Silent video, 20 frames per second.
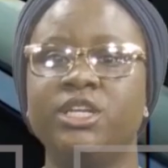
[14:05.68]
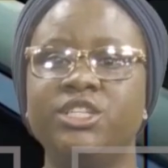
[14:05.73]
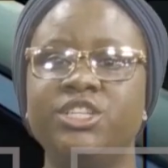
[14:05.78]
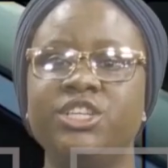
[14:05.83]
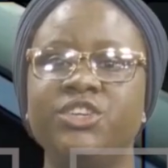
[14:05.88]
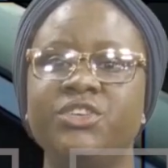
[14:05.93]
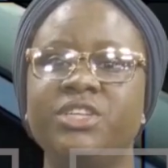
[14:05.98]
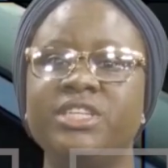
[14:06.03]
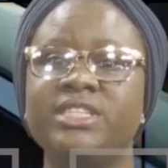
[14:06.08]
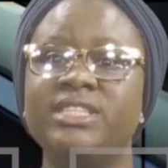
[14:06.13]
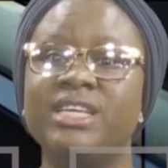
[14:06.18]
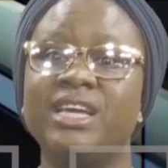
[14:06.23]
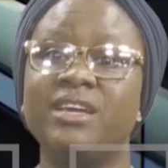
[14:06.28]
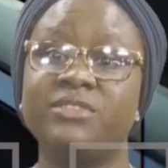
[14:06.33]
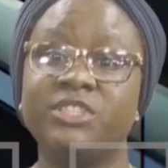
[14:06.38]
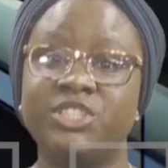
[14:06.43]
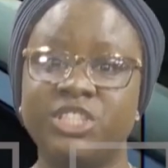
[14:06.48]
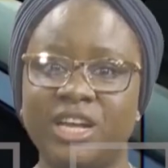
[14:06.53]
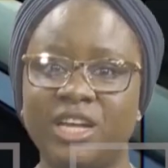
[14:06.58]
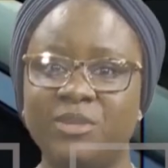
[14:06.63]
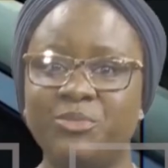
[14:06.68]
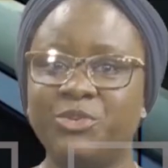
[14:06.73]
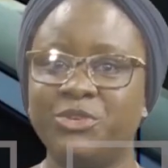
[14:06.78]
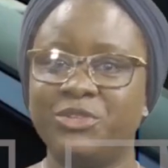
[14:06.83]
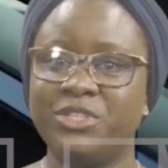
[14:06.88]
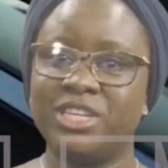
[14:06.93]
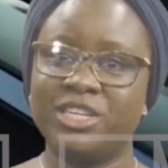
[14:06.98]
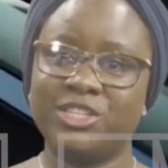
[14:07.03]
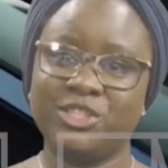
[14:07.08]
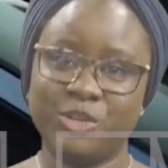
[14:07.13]
The UNICEF's Child
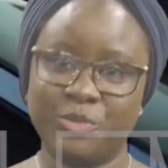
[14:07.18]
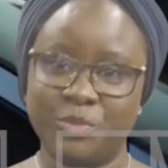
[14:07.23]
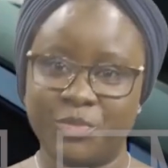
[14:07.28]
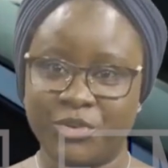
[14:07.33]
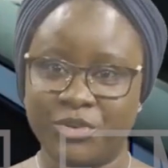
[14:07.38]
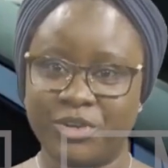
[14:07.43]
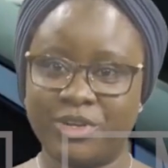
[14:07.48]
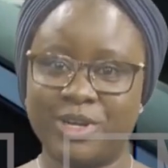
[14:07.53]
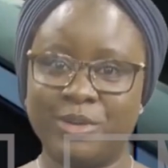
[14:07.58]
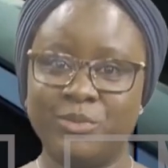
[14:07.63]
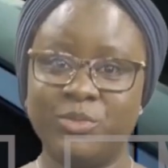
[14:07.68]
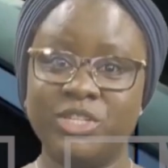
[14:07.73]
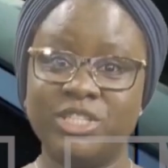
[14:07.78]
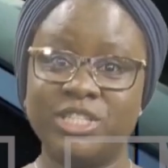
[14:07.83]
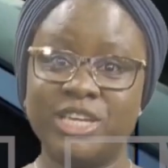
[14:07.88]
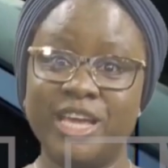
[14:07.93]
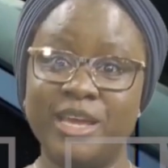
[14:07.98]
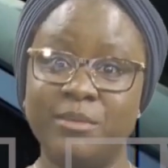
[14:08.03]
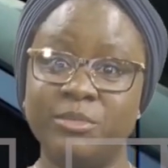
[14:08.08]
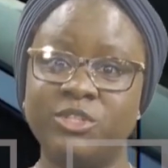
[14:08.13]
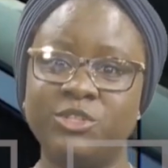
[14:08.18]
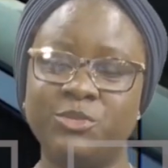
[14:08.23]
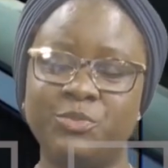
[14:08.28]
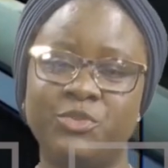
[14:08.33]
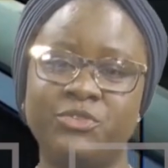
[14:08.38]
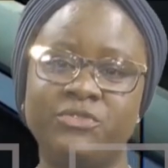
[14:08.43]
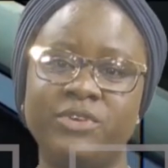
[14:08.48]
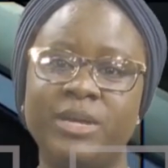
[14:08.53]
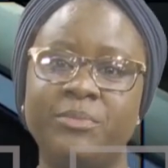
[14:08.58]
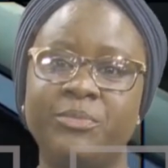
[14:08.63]
Protection Program, which aims to
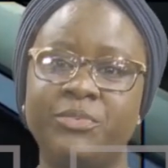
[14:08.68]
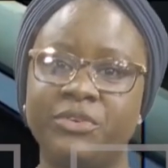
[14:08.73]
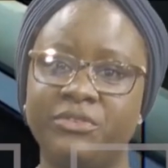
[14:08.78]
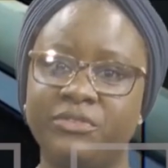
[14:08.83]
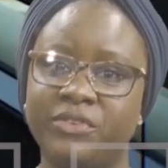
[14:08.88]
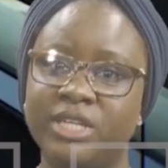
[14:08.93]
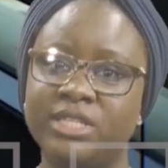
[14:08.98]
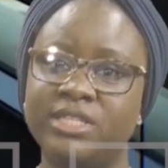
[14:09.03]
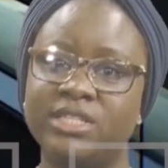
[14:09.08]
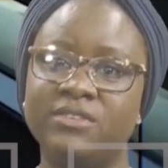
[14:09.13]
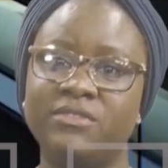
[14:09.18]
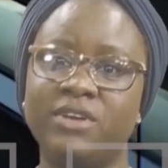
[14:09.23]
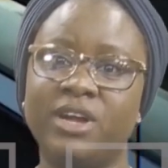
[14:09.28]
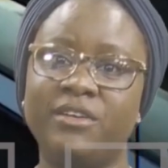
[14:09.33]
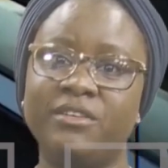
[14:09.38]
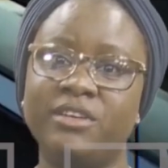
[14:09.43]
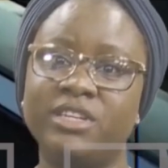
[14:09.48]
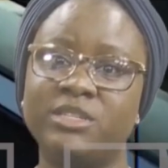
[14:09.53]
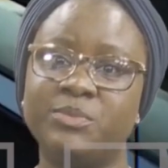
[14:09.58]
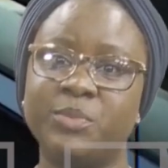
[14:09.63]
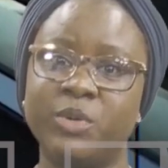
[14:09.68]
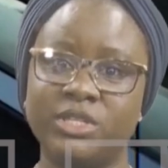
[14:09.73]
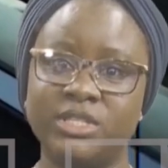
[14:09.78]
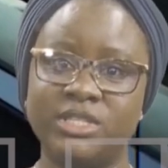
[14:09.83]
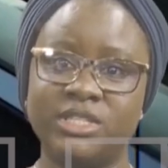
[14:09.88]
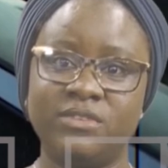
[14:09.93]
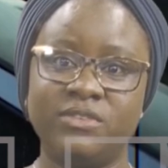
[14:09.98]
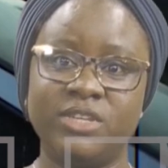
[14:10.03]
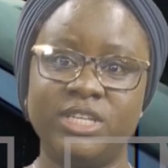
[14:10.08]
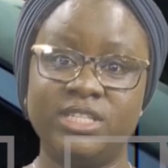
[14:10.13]
provide preventive and
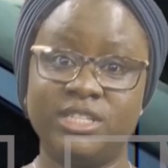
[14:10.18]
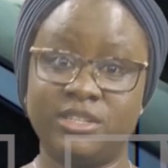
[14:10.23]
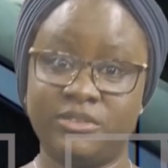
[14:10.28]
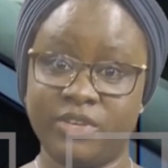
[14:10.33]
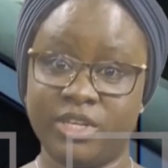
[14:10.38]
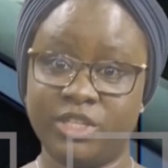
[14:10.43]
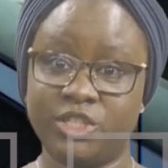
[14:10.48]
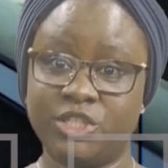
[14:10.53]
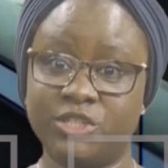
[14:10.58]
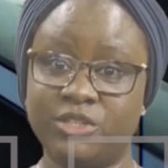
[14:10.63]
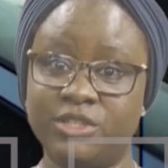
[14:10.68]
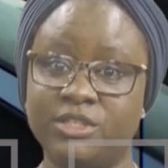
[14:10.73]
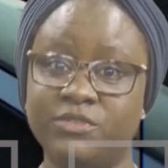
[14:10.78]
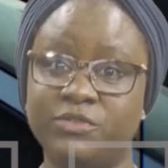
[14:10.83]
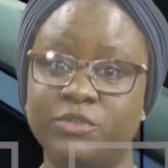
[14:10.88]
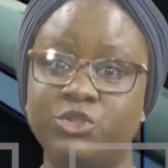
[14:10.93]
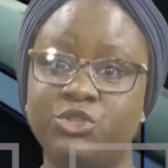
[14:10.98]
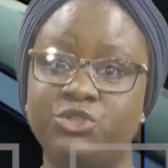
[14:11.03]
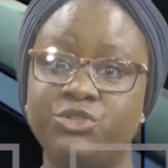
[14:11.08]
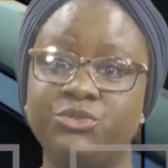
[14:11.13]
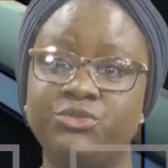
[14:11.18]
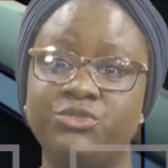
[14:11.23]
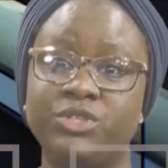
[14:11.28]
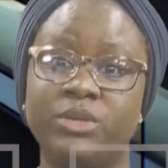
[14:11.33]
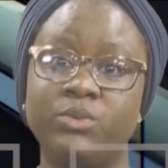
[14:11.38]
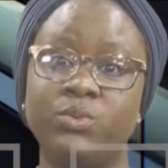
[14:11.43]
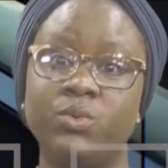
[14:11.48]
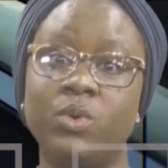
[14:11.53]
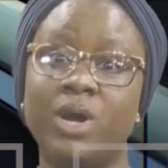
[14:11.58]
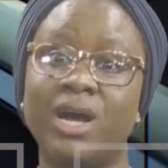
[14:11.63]
responsive interventions for
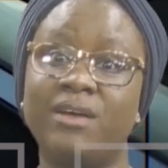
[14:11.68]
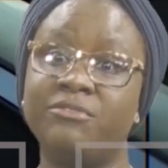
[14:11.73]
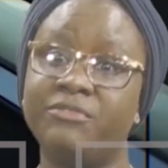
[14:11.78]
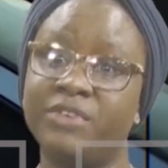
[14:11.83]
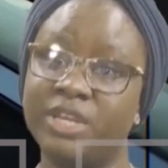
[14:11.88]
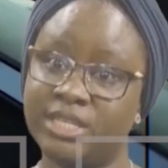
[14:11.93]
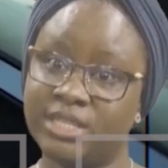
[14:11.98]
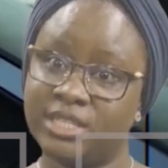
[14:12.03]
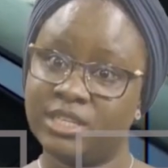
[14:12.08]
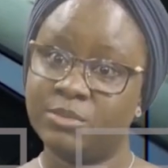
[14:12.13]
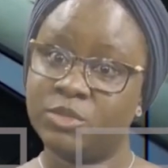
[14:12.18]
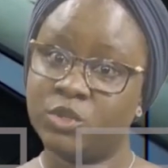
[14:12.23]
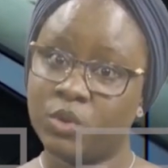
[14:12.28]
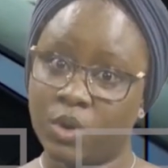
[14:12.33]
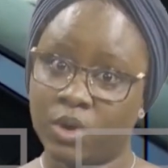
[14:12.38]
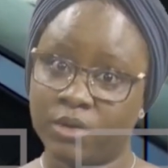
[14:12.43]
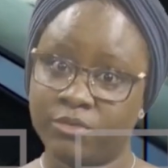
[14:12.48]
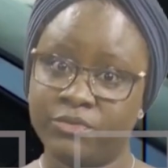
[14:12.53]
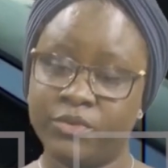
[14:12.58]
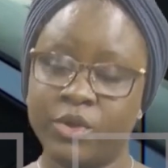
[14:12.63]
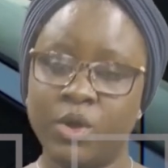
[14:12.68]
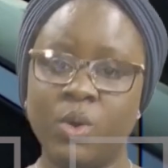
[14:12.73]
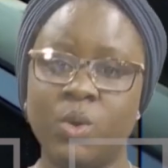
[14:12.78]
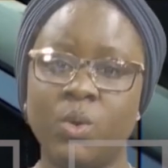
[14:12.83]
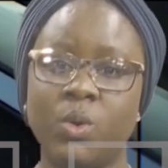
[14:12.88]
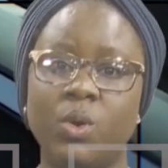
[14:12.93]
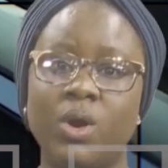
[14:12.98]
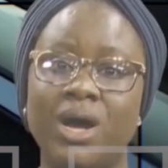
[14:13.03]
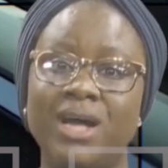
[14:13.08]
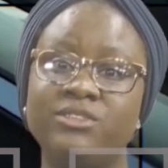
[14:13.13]
children who are victims of
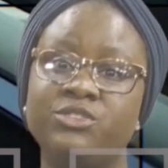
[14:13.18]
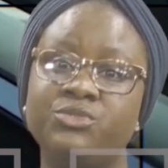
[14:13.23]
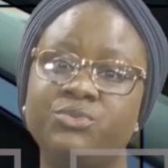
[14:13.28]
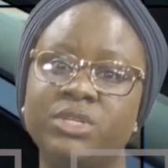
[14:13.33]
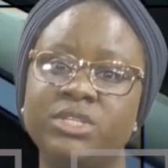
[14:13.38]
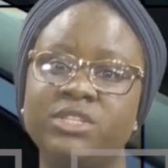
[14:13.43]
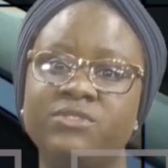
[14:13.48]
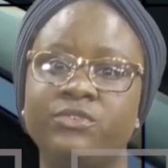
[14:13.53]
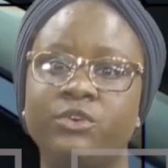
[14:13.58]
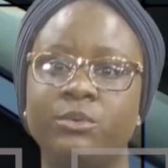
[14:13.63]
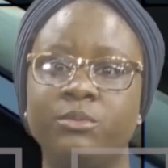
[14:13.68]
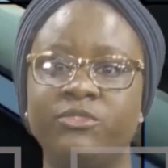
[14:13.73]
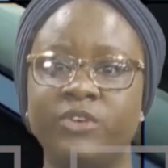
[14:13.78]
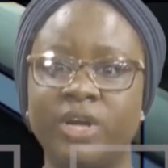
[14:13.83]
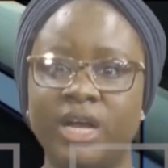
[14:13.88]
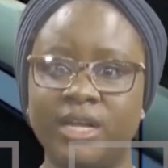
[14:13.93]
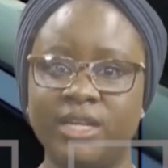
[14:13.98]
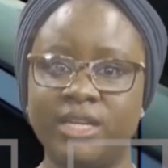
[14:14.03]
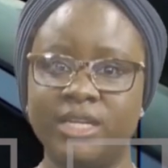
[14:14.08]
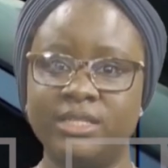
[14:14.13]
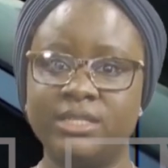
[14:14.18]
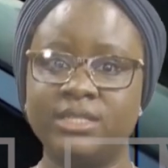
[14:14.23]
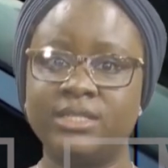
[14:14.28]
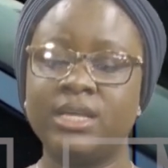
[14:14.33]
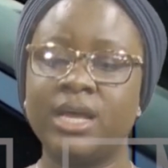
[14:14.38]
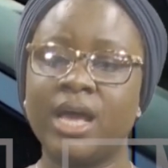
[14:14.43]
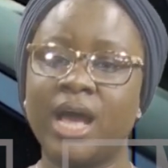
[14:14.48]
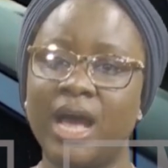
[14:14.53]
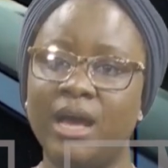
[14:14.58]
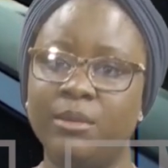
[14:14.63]
or at risk from
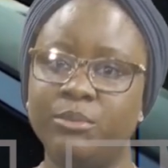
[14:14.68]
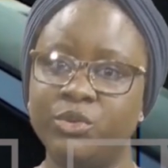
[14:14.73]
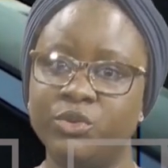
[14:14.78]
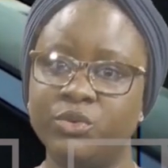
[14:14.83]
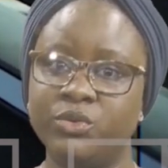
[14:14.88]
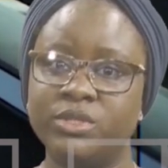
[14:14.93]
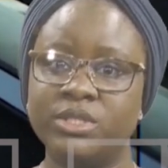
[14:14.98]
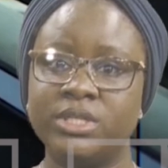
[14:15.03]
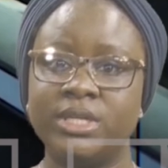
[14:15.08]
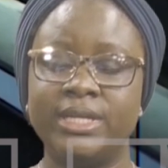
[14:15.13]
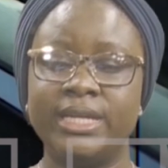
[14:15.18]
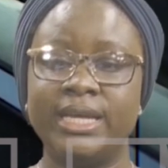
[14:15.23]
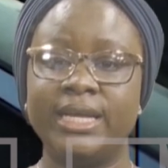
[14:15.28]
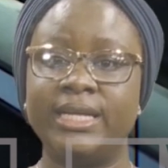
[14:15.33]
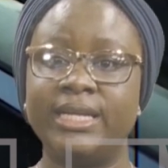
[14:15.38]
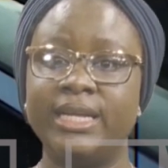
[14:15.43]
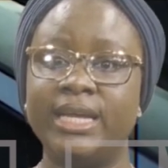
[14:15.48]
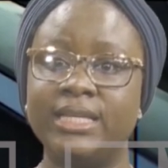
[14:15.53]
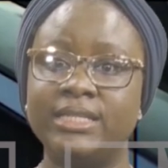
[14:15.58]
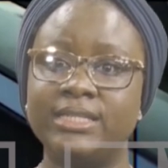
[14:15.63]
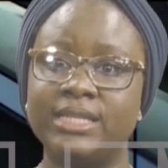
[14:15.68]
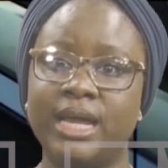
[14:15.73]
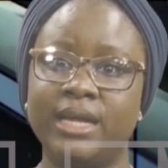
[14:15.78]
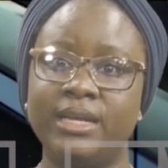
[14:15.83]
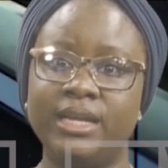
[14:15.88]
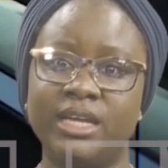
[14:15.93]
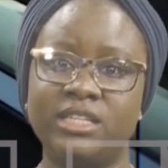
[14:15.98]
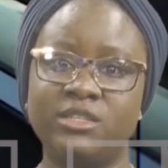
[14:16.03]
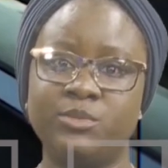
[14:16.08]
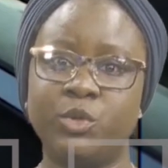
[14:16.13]
violence, abuse, neglect,
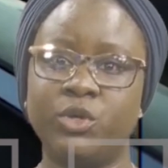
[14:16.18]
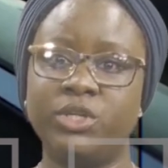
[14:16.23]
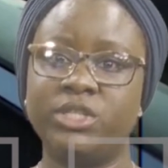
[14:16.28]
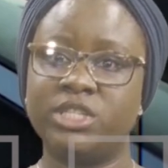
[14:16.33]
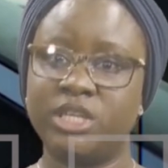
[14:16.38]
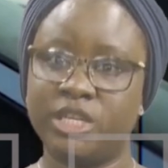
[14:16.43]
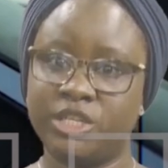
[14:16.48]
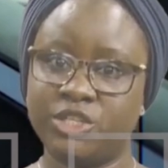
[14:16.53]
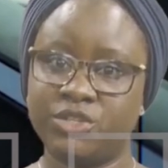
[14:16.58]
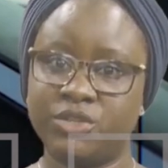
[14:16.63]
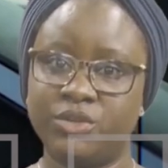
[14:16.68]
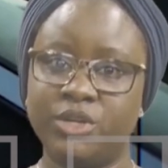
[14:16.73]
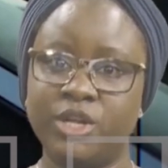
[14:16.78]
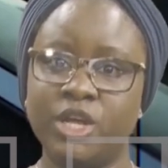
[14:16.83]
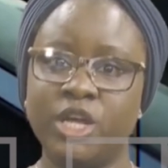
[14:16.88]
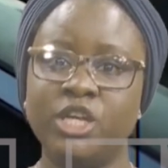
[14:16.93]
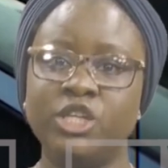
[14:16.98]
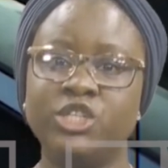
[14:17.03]
and exploitation,